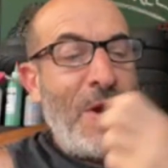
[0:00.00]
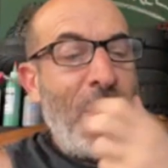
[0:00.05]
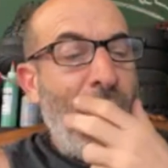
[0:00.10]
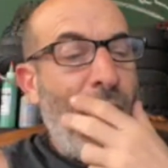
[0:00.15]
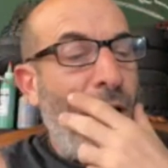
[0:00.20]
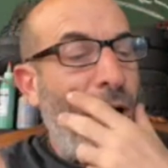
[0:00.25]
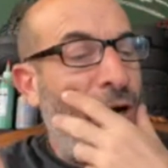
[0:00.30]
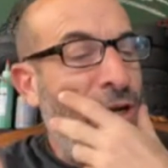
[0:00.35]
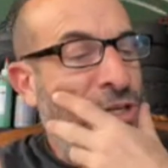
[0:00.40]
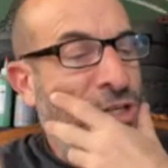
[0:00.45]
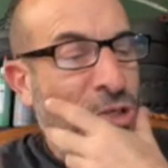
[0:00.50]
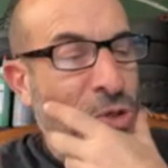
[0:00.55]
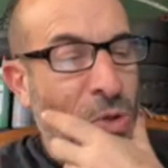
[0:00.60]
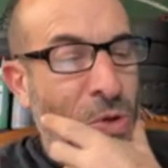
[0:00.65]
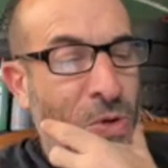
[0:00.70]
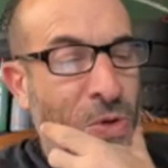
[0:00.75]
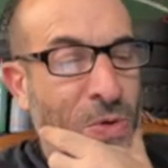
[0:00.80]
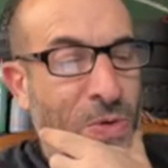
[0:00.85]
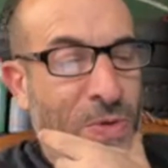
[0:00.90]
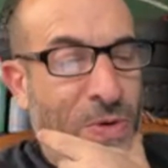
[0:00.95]

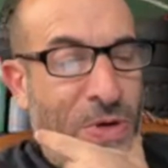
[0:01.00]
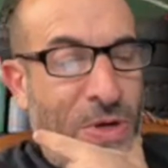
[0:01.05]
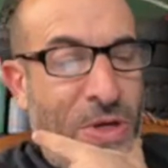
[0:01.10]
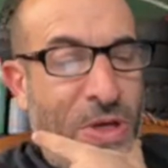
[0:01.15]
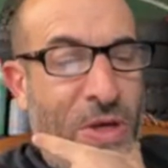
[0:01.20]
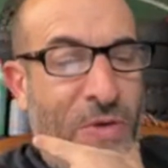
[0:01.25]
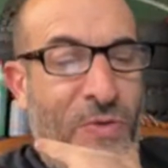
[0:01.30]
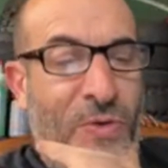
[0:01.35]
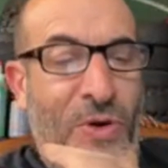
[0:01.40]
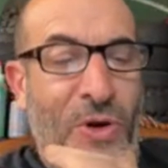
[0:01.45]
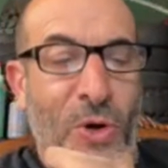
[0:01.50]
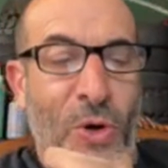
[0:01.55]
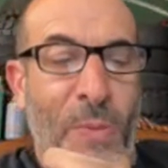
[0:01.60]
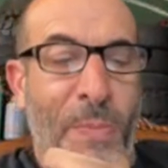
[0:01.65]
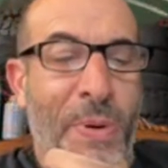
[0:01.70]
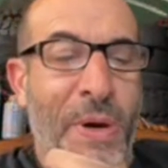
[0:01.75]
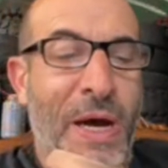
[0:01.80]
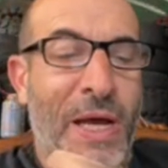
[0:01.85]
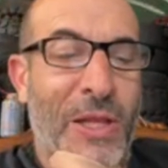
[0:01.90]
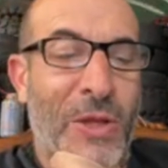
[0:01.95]
Also, if your new
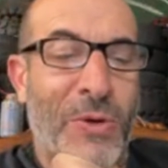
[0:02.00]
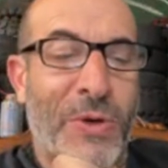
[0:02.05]
Apollo